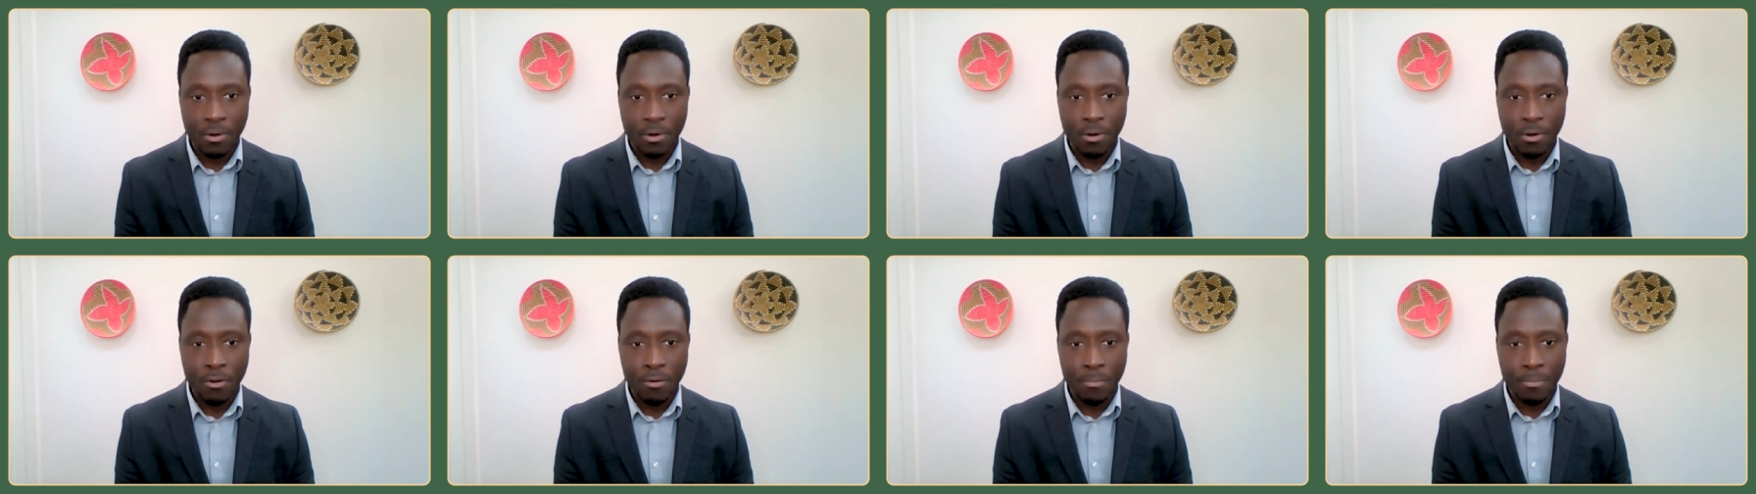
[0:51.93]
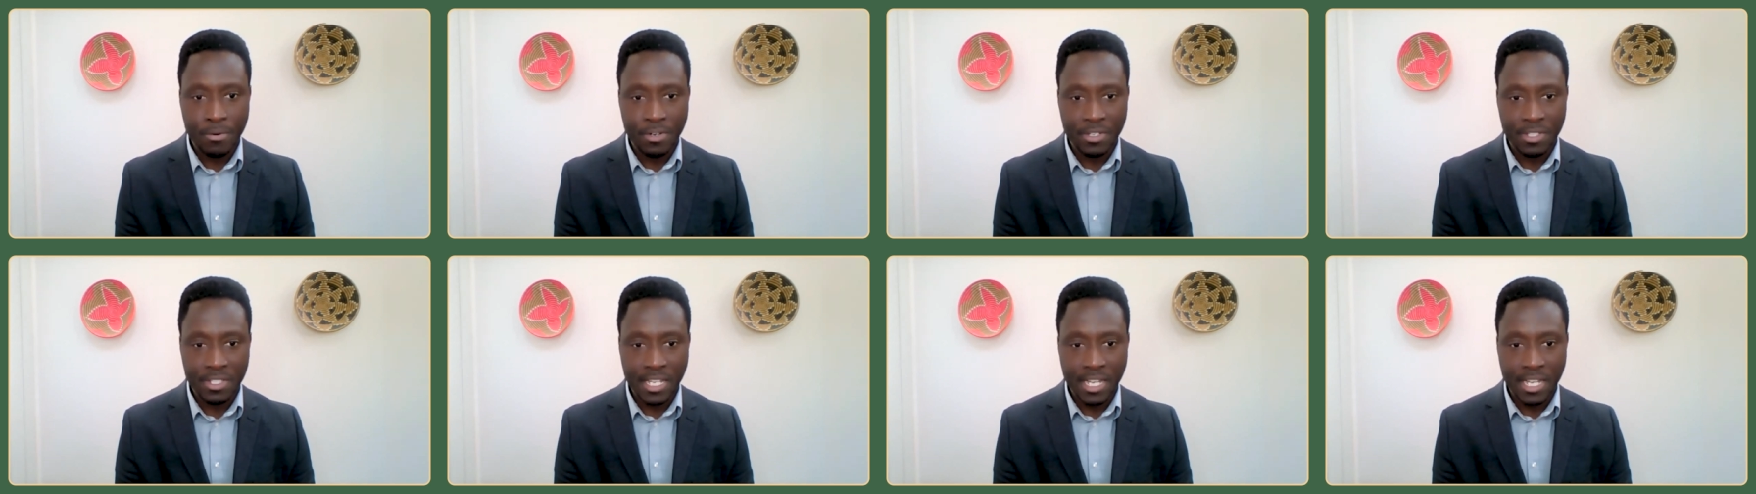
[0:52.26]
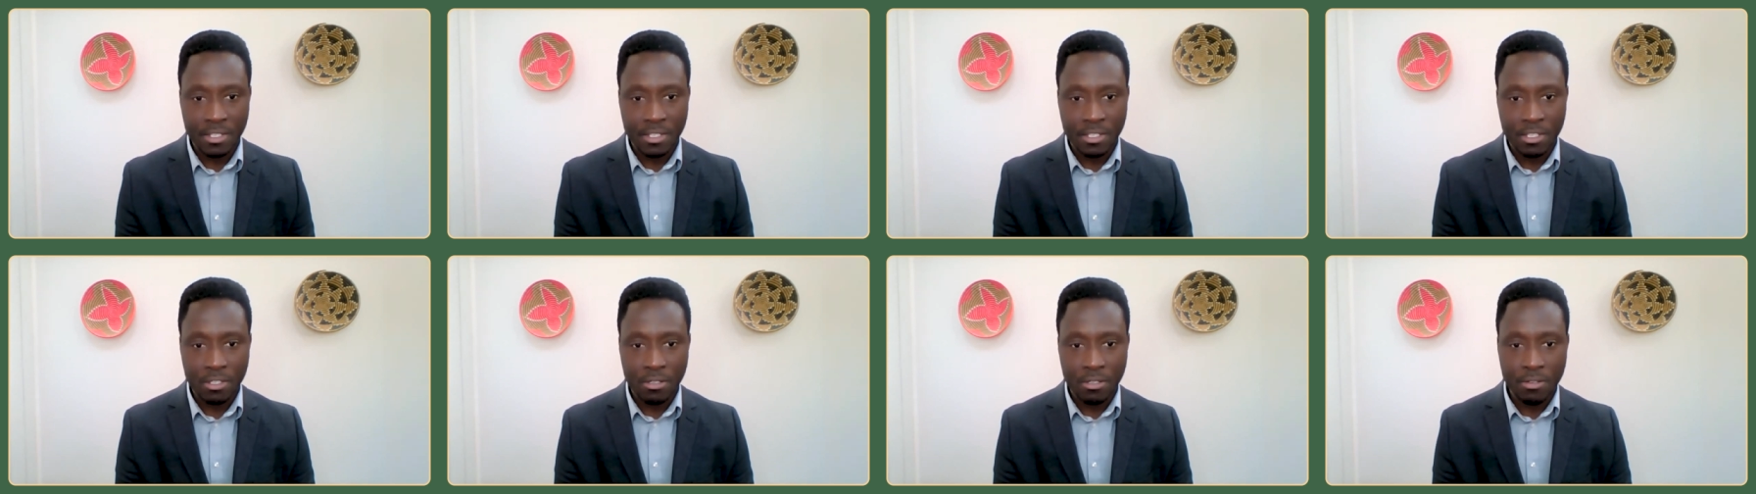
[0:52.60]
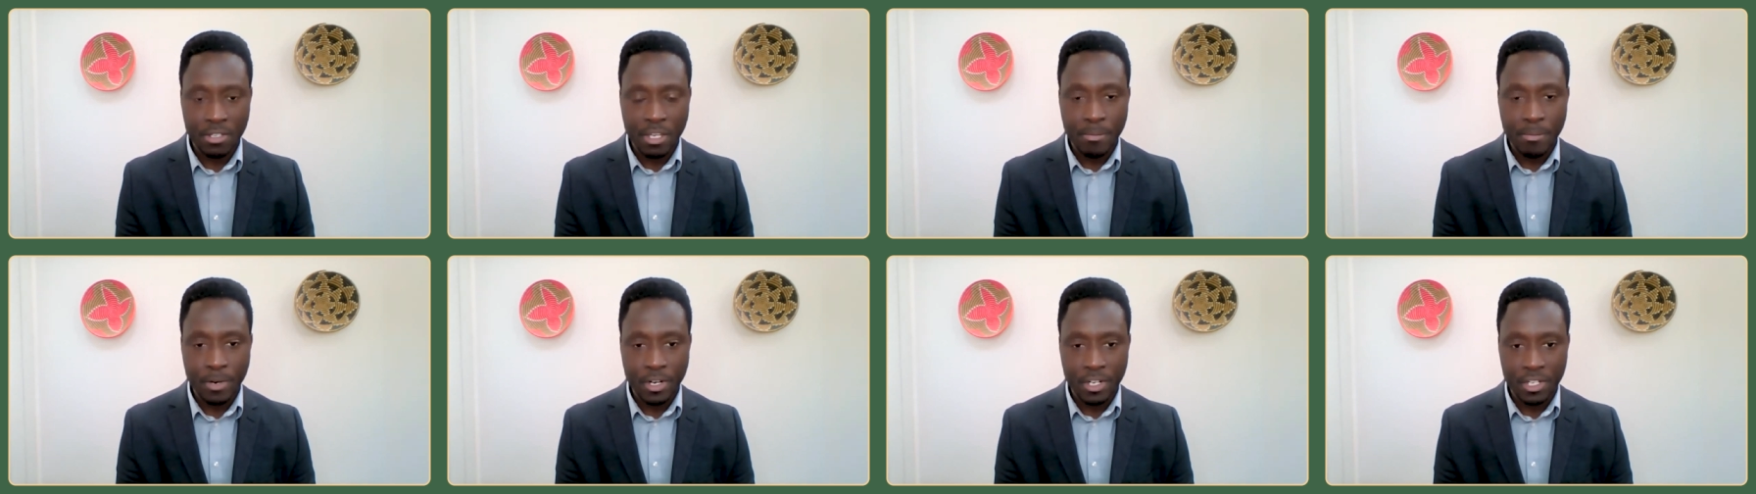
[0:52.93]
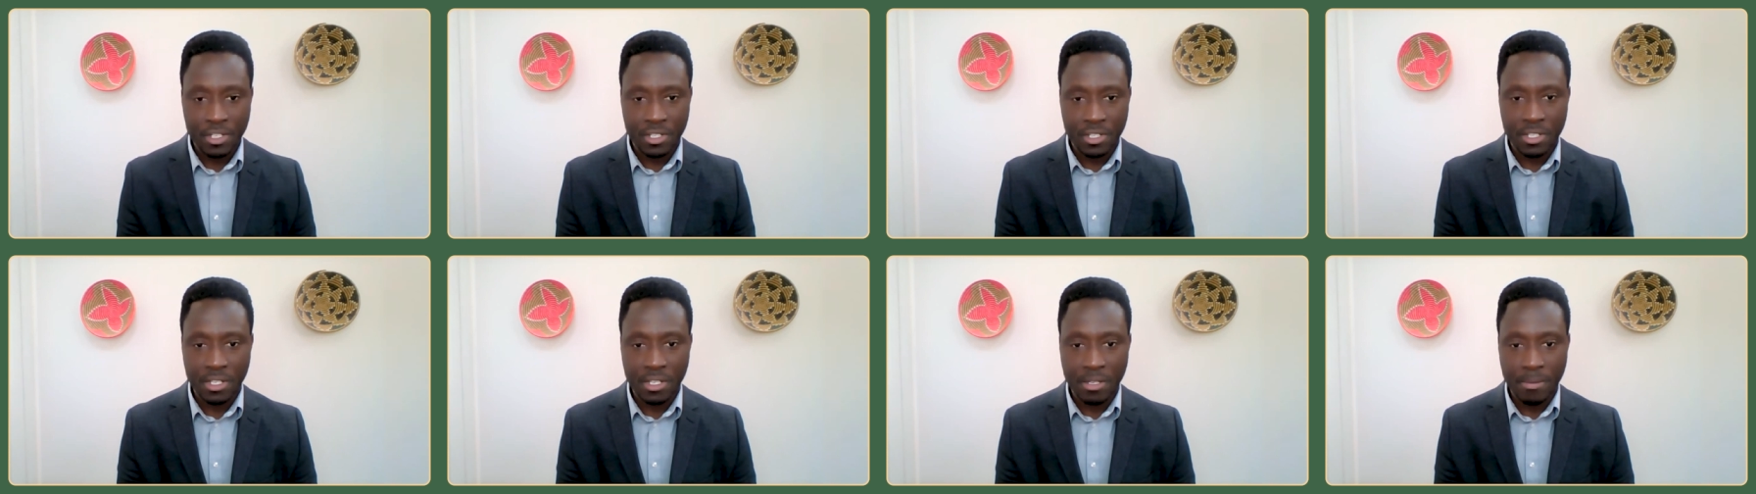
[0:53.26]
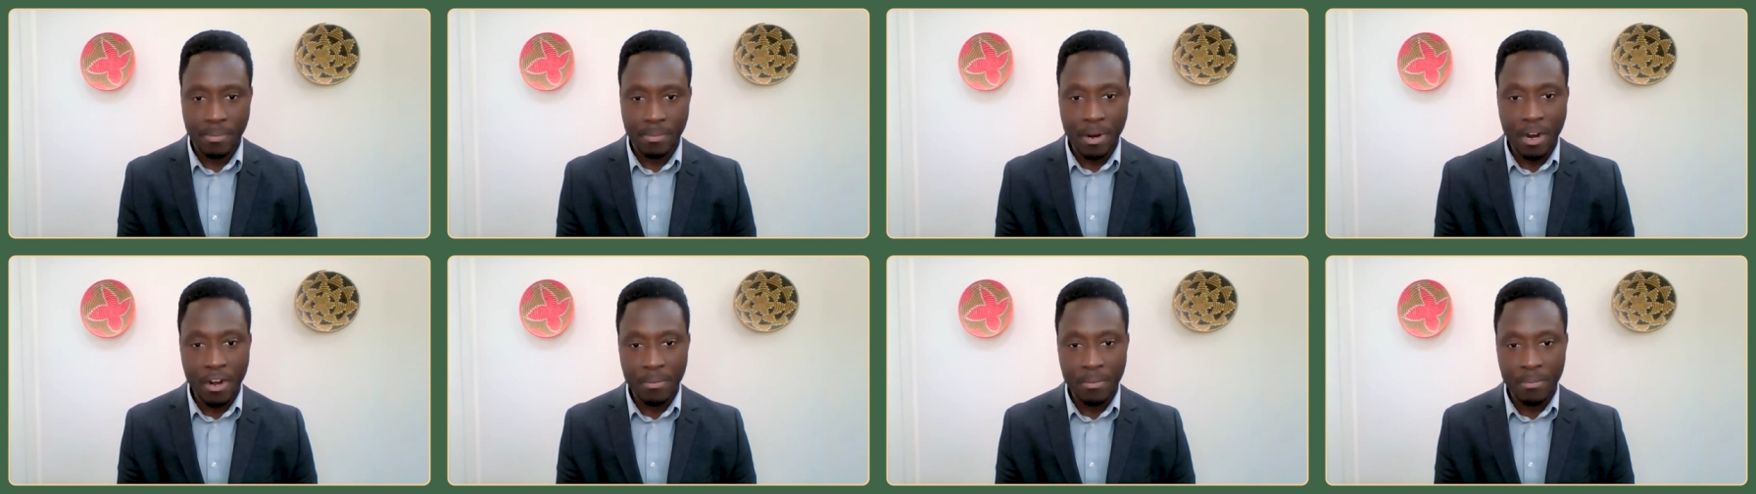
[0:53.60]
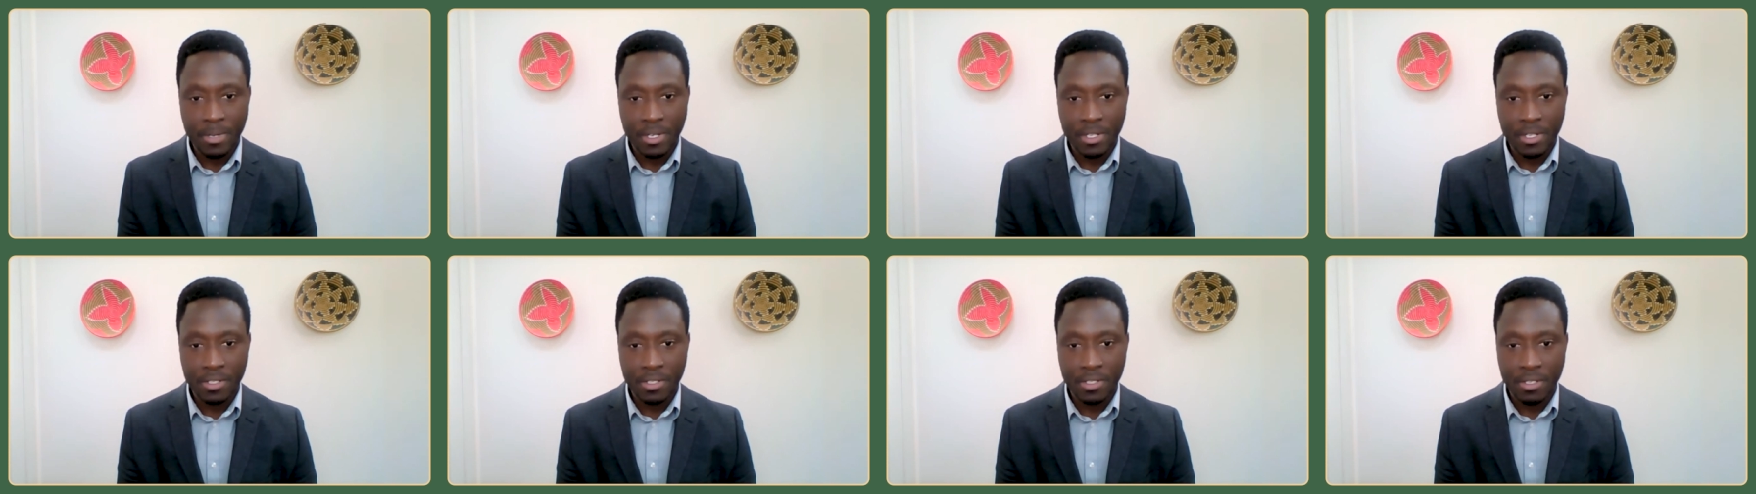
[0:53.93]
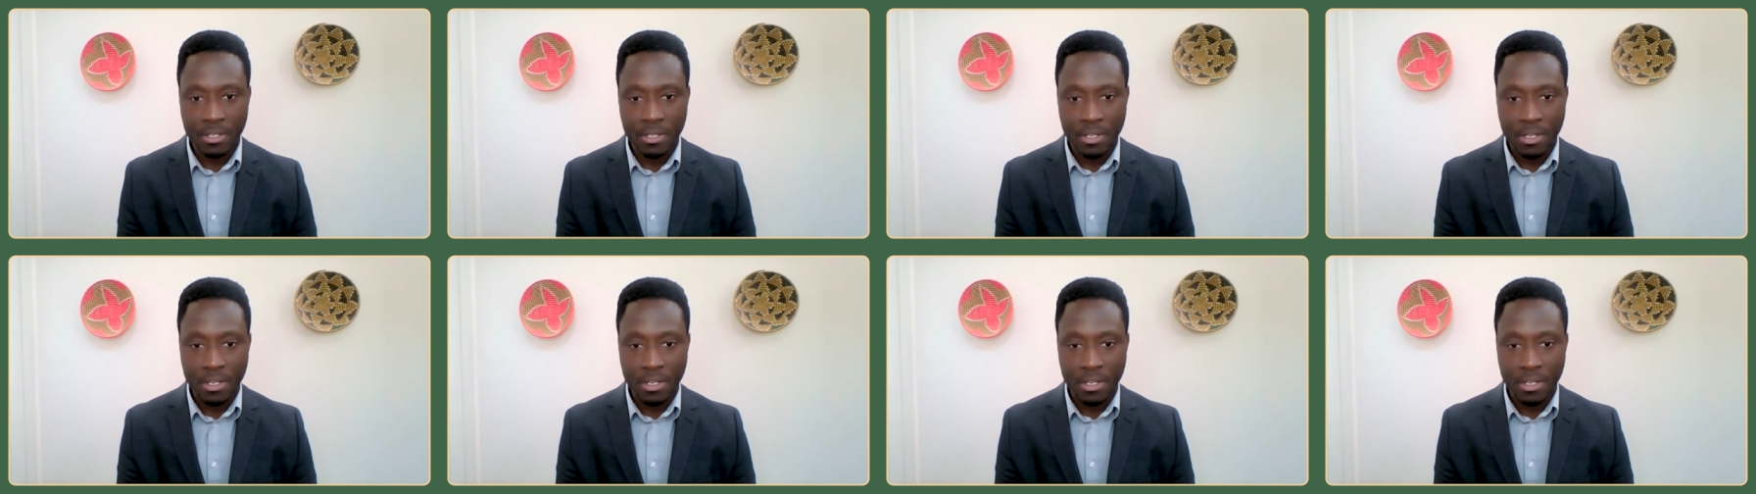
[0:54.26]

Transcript: who presents to the emergency department